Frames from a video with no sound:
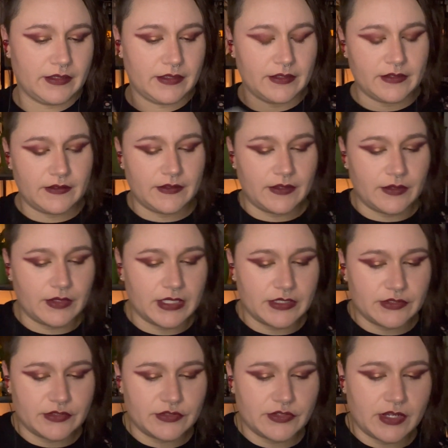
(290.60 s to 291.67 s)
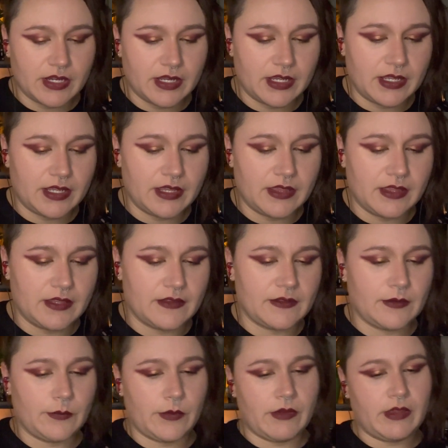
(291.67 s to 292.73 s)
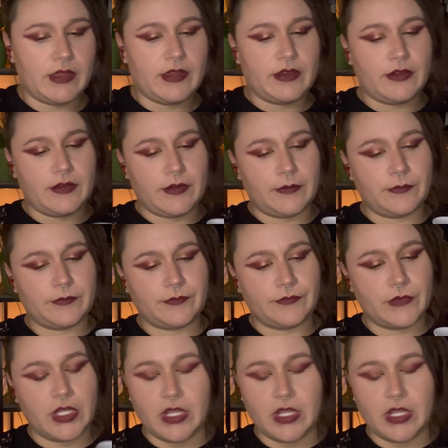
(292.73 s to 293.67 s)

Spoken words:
So let's try this one.